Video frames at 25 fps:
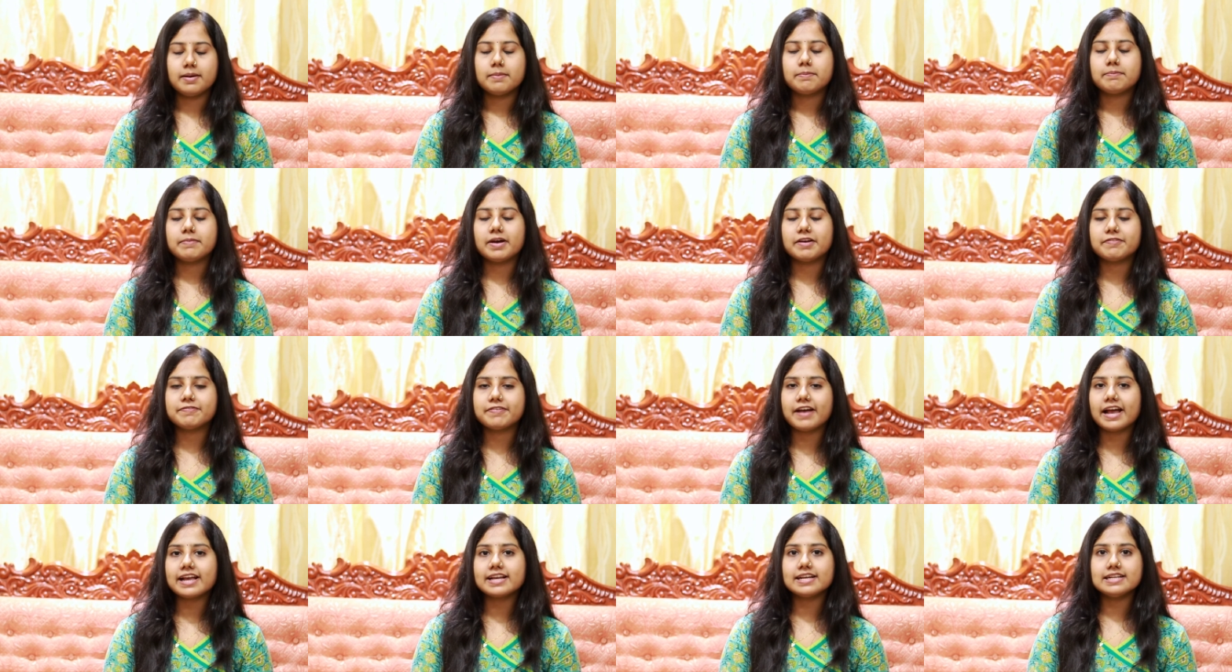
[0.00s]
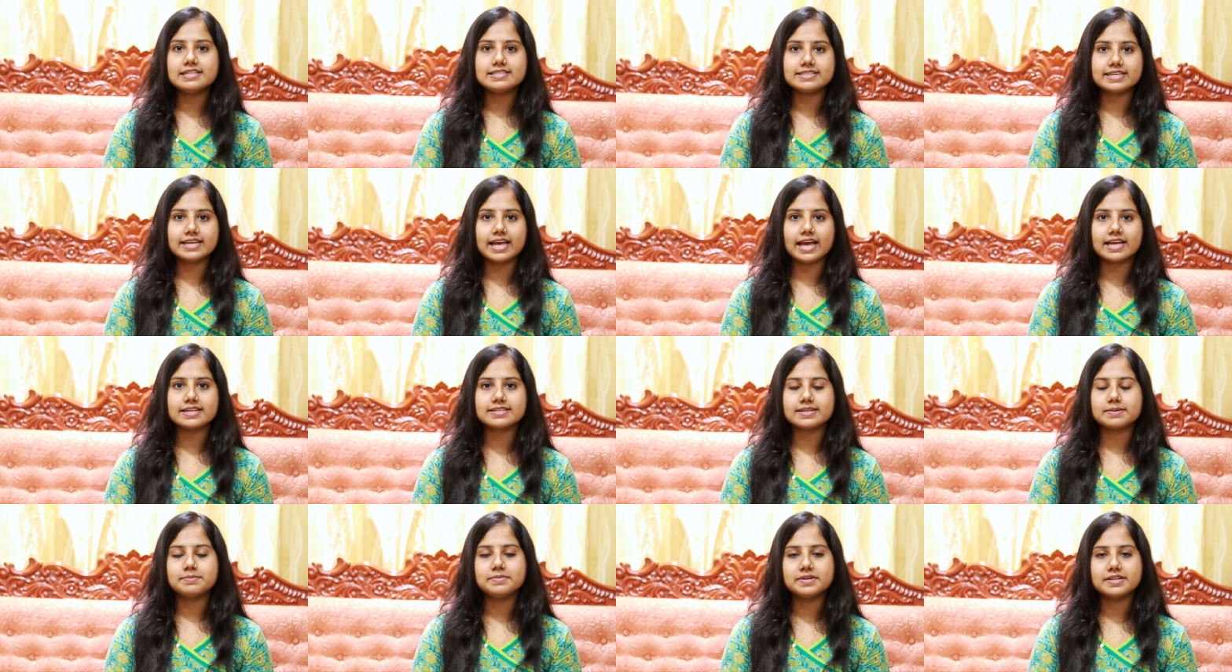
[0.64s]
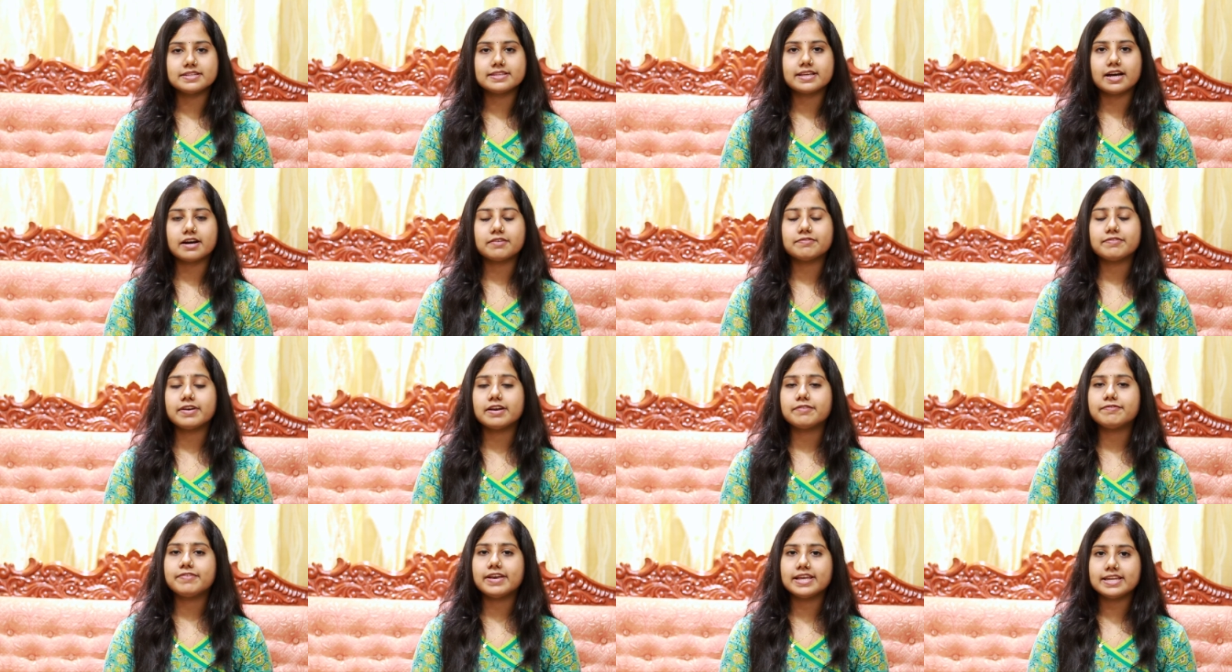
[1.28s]
My faculty at Amrita
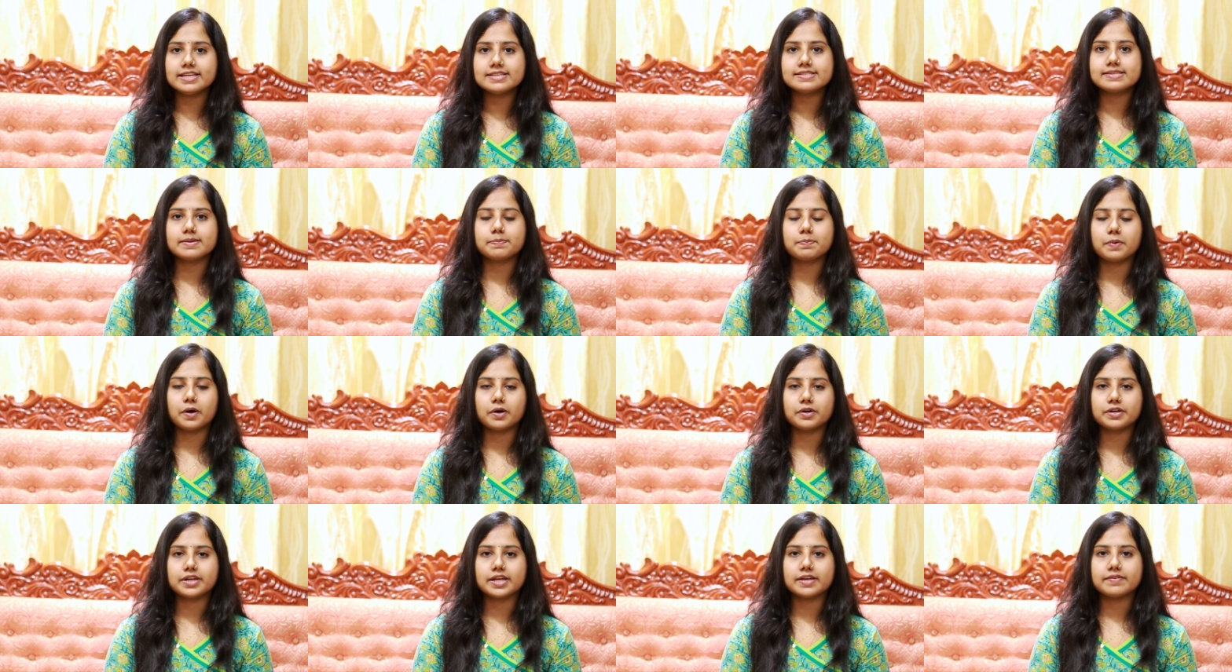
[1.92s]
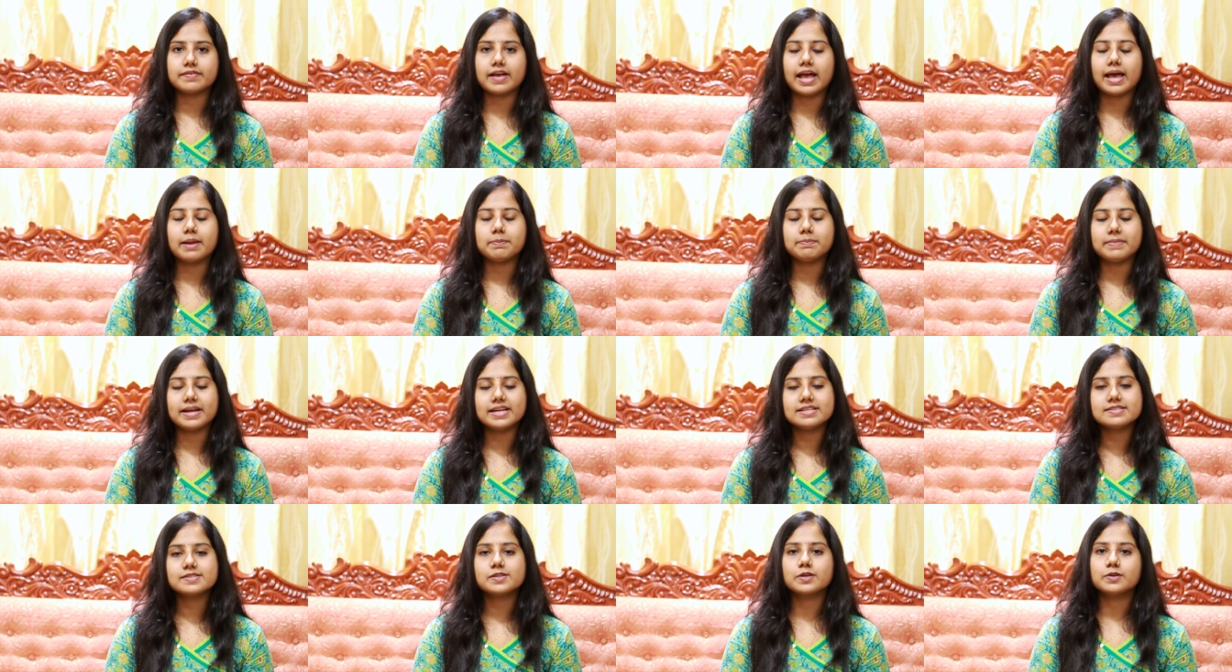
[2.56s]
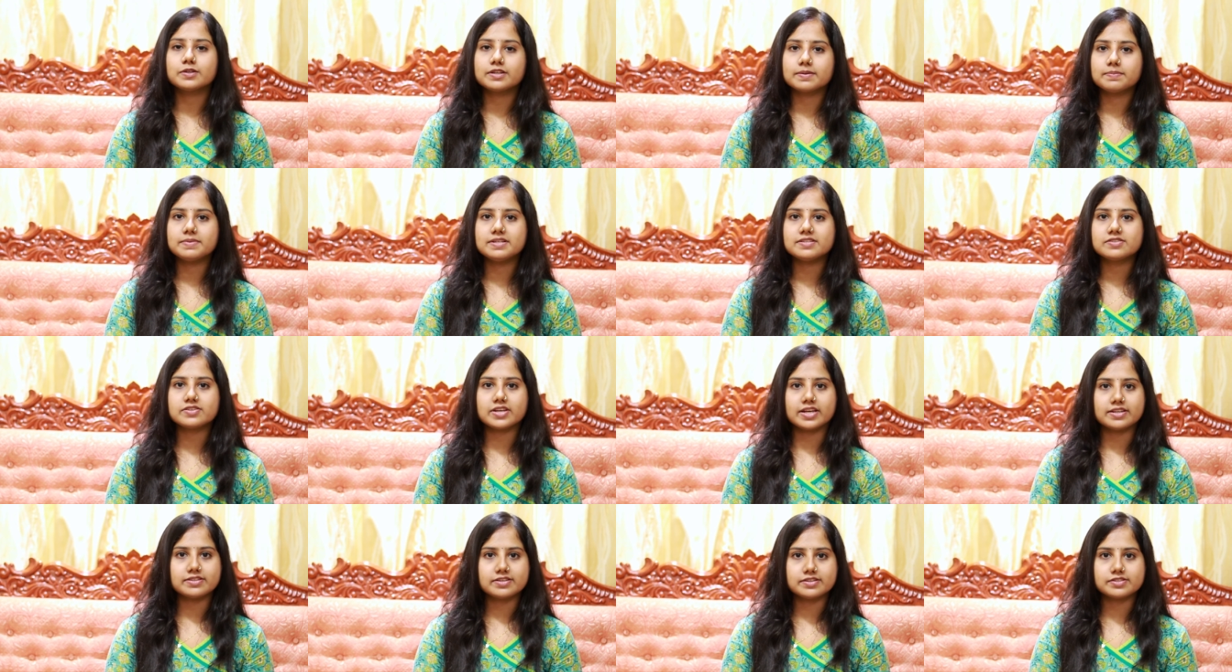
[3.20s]
were very supportive and made suitable
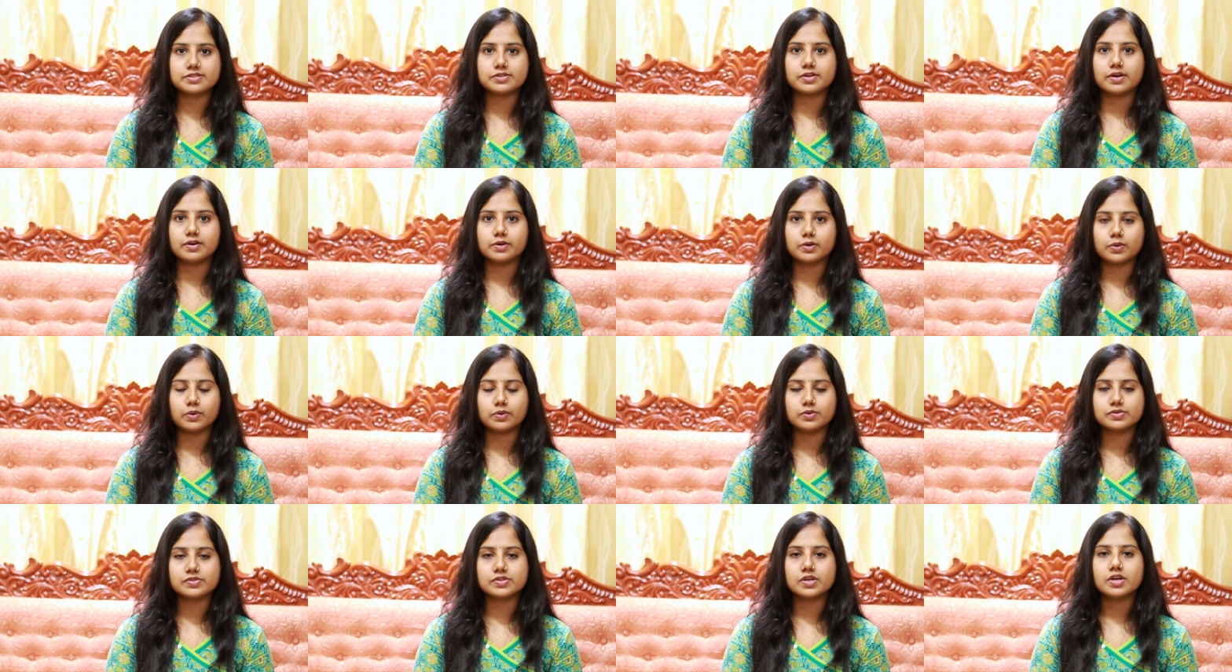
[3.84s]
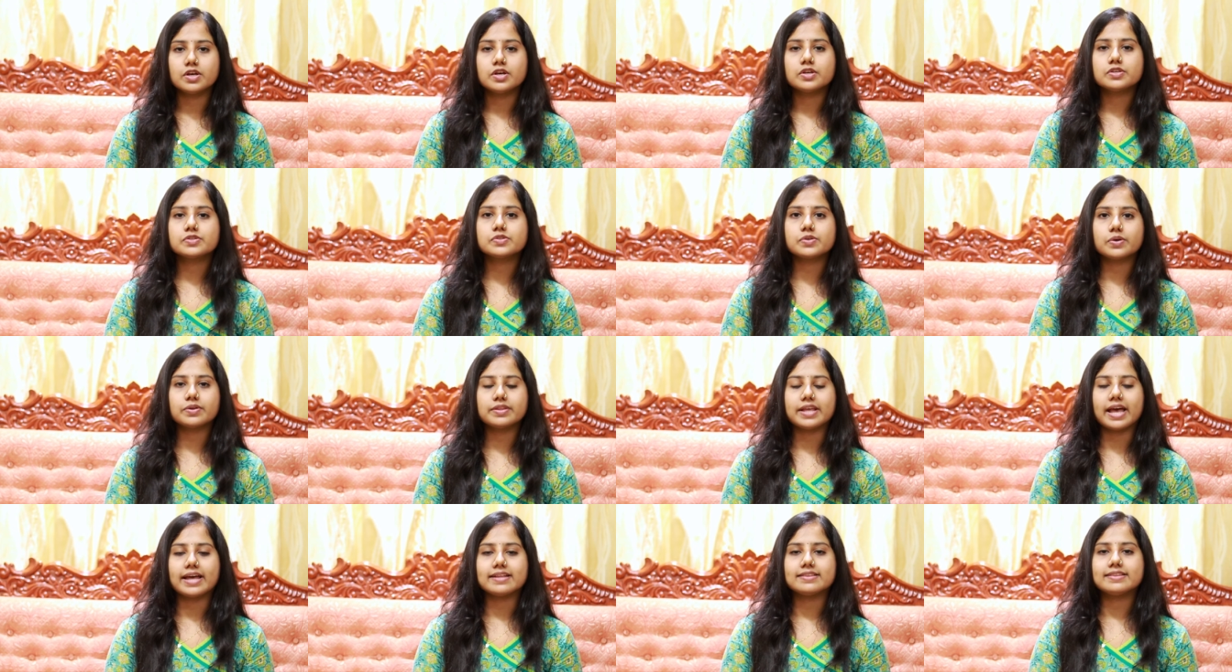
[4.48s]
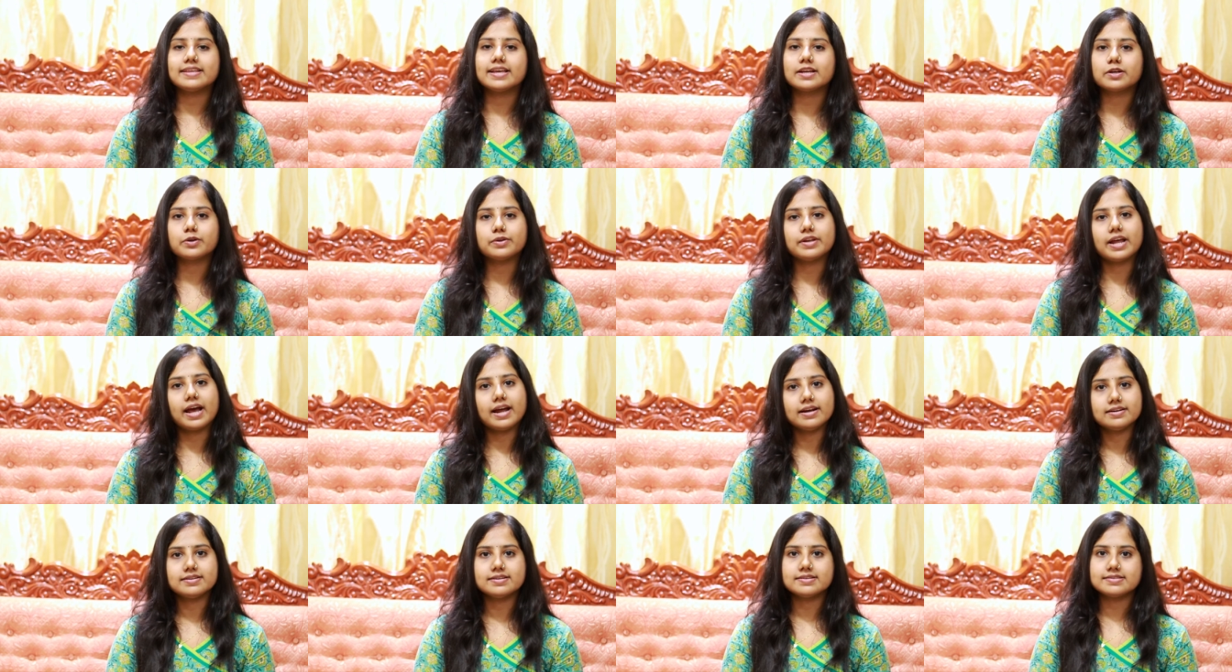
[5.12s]
changes to our course so that they could
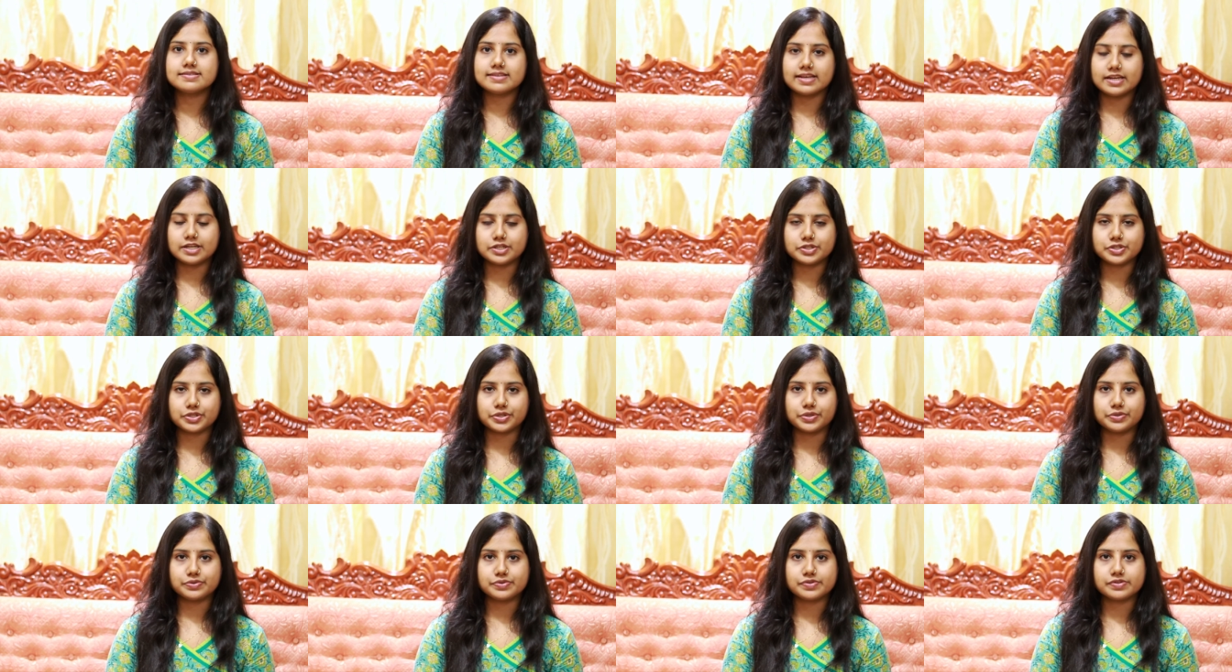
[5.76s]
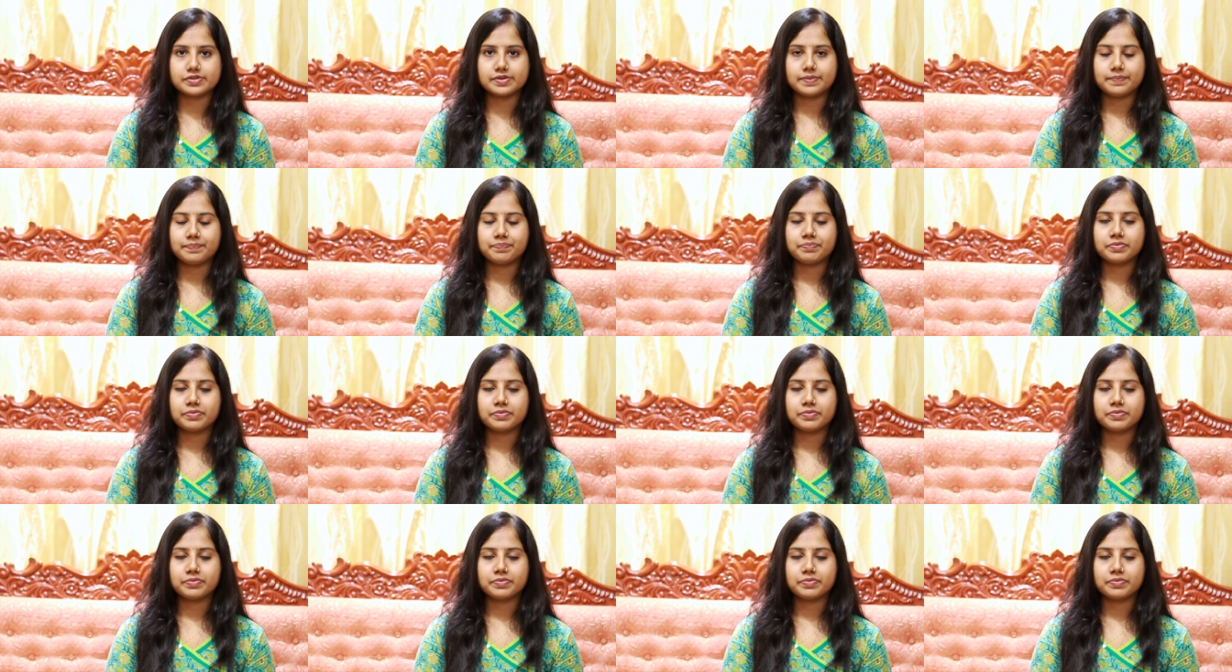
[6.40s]
address the issues.